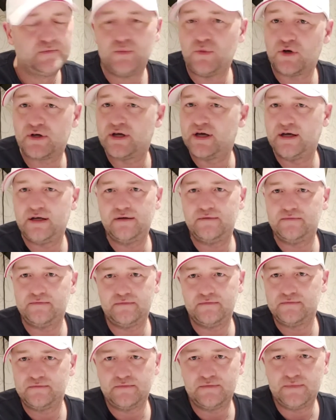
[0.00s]
Okay,
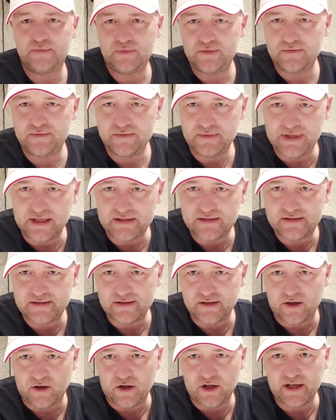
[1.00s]
that's
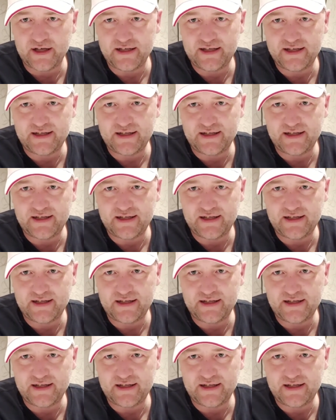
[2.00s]
all I